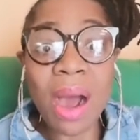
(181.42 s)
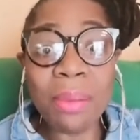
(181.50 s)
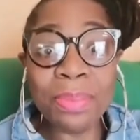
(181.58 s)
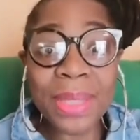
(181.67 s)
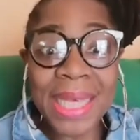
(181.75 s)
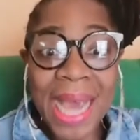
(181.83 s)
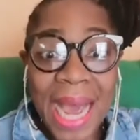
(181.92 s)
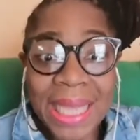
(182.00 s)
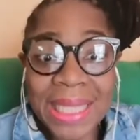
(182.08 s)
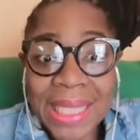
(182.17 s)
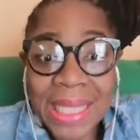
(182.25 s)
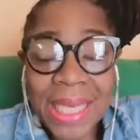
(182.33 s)
up the
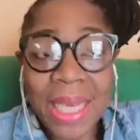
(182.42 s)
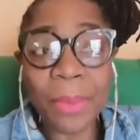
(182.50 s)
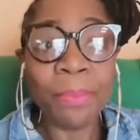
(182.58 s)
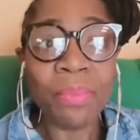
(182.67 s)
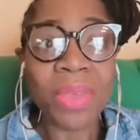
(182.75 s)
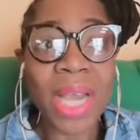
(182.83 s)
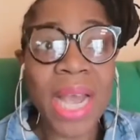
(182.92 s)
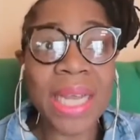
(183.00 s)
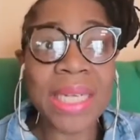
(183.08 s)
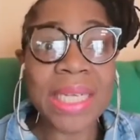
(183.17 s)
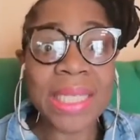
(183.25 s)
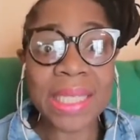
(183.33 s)
ante
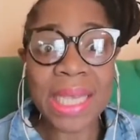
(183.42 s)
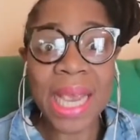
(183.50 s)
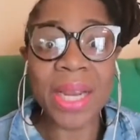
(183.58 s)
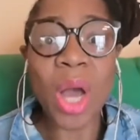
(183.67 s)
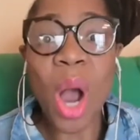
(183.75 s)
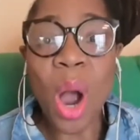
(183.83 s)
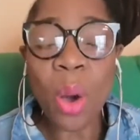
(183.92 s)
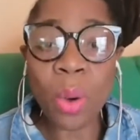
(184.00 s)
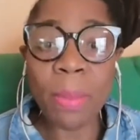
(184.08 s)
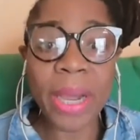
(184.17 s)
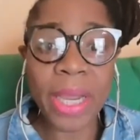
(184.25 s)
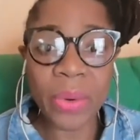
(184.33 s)
and decide, how
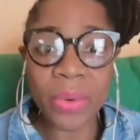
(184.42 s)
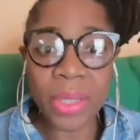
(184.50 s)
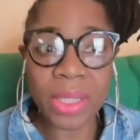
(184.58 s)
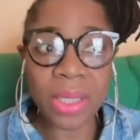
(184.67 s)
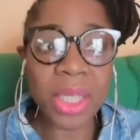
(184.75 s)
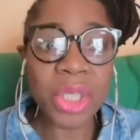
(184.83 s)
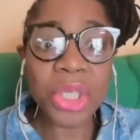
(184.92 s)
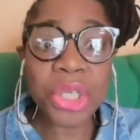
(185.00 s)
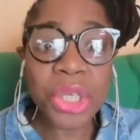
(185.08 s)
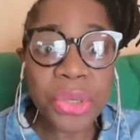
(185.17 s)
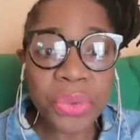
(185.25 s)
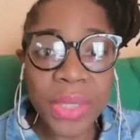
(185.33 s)
am I going to
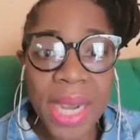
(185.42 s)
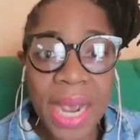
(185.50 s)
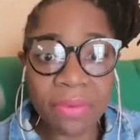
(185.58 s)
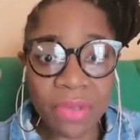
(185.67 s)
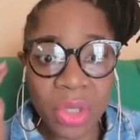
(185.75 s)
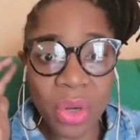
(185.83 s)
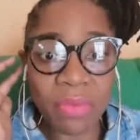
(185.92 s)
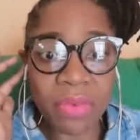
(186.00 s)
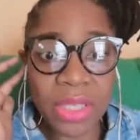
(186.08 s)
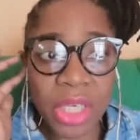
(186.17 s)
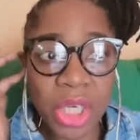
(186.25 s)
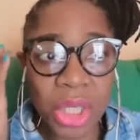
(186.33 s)
continue to have these
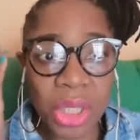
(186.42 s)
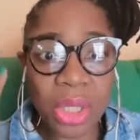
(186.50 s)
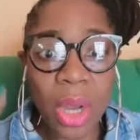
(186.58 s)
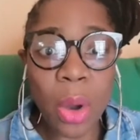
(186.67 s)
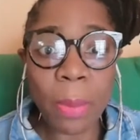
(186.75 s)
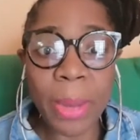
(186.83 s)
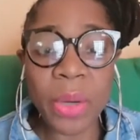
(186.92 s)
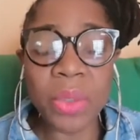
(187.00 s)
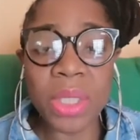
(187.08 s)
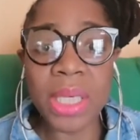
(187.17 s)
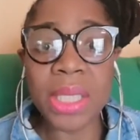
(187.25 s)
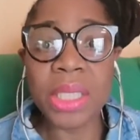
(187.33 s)
conversations? How am I
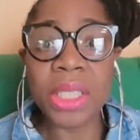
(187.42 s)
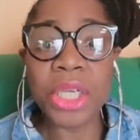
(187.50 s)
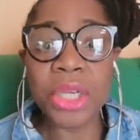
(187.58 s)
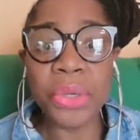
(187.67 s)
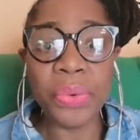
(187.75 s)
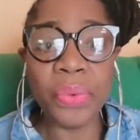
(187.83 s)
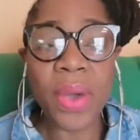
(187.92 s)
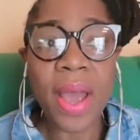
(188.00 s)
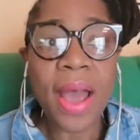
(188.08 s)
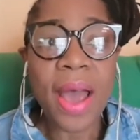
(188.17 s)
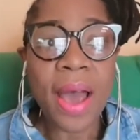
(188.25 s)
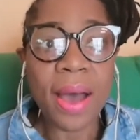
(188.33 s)
going to continue
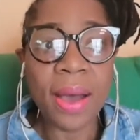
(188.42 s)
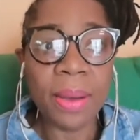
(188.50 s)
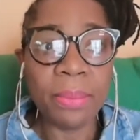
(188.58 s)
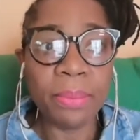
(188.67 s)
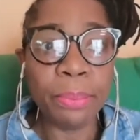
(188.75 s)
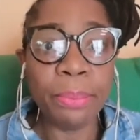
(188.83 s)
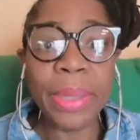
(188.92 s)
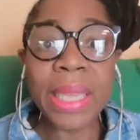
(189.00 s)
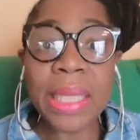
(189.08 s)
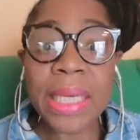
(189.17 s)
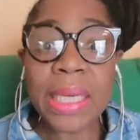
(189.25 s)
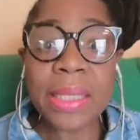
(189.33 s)

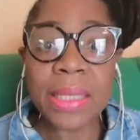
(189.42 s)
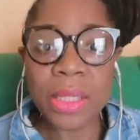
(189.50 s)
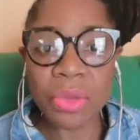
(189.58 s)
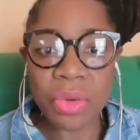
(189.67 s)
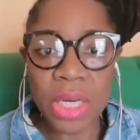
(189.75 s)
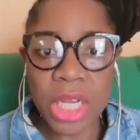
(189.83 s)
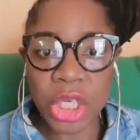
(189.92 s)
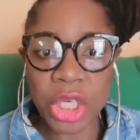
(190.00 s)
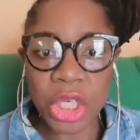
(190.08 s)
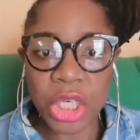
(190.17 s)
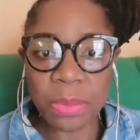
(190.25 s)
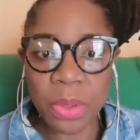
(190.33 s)
building these
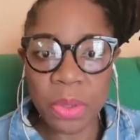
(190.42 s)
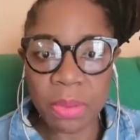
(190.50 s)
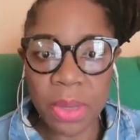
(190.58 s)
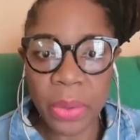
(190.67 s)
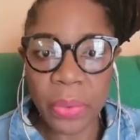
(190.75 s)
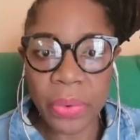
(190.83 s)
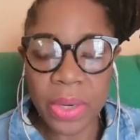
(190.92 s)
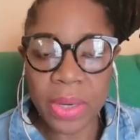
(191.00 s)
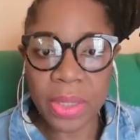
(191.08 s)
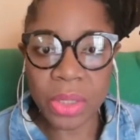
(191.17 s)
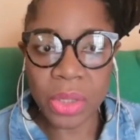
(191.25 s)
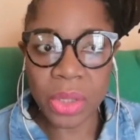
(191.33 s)
relationships with my
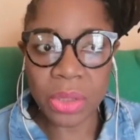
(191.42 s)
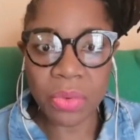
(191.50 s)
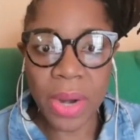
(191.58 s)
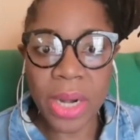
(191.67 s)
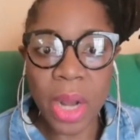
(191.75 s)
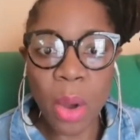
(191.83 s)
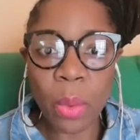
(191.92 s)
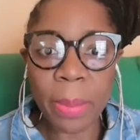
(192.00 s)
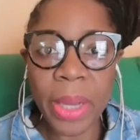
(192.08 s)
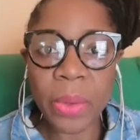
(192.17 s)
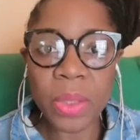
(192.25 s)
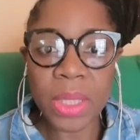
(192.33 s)
audiences, right? How am
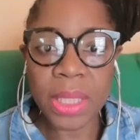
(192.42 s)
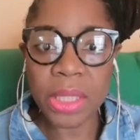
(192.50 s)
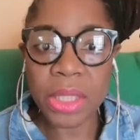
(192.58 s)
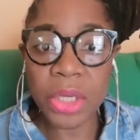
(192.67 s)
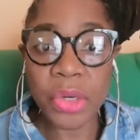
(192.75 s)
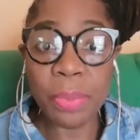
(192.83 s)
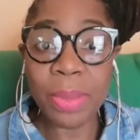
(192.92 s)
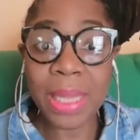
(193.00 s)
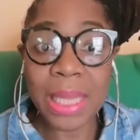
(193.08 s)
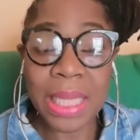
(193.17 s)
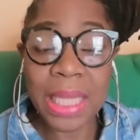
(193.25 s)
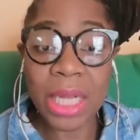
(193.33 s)
I going to continue
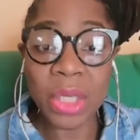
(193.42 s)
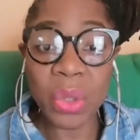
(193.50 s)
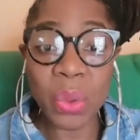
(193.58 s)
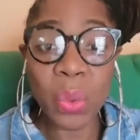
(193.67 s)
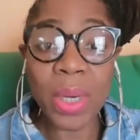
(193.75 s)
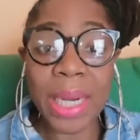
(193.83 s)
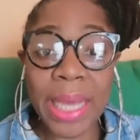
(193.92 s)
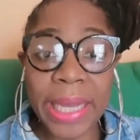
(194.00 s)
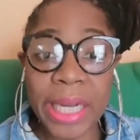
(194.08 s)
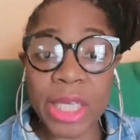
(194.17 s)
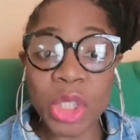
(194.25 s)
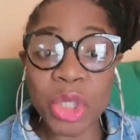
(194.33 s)
building that know, like,
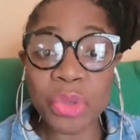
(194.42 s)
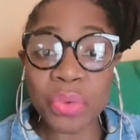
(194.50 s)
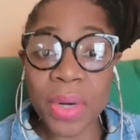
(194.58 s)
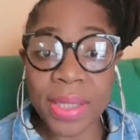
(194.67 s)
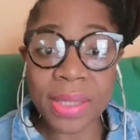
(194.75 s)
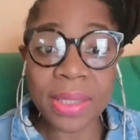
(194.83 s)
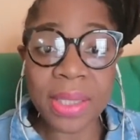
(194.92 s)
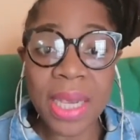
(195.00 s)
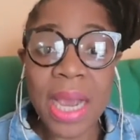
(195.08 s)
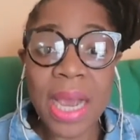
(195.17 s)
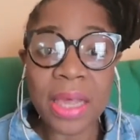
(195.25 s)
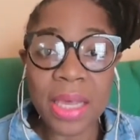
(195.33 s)
and trust
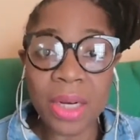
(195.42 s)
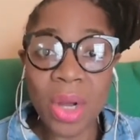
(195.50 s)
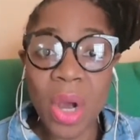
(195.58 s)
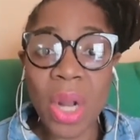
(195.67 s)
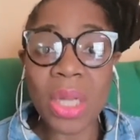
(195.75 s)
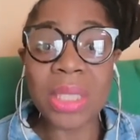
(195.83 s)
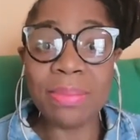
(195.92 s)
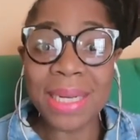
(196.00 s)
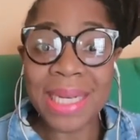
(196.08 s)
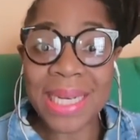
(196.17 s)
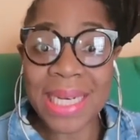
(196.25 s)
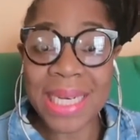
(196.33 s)
that
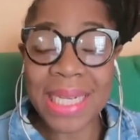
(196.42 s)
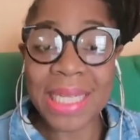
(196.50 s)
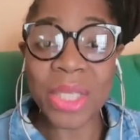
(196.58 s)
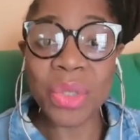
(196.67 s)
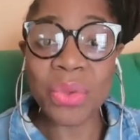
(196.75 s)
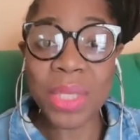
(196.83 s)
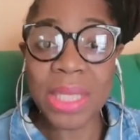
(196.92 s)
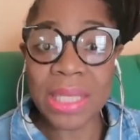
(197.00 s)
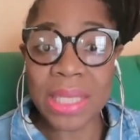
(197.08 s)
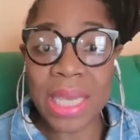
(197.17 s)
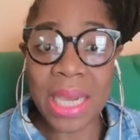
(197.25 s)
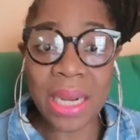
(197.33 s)
ultimately leads to the
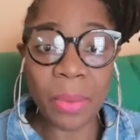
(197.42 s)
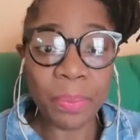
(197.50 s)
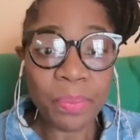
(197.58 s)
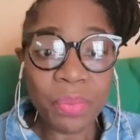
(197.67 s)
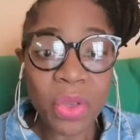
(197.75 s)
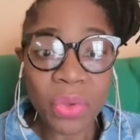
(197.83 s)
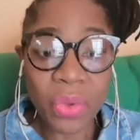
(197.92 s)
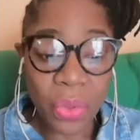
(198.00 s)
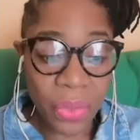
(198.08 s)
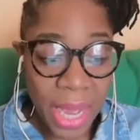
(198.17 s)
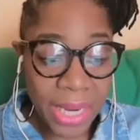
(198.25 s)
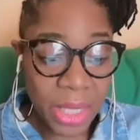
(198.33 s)
sale? So
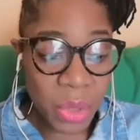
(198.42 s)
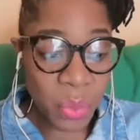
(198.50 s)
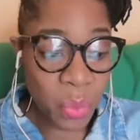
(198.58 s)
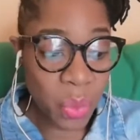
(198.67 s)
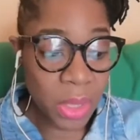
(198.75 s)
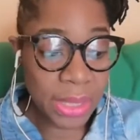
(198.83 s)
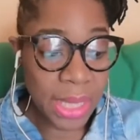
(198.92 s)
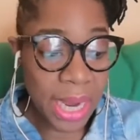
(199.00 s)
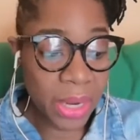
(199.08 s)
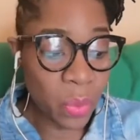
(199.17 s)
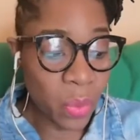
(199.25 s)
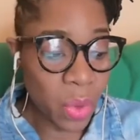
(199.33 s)
that is what
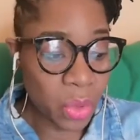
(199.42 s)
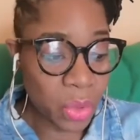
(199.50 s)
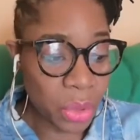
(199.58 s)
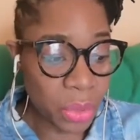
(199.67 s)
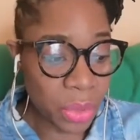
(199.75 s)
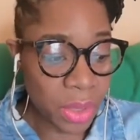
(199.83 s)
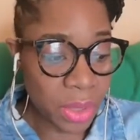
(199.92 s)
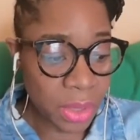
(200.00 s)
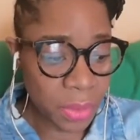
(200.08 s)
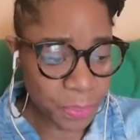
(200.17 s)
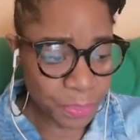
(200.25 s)
I want you to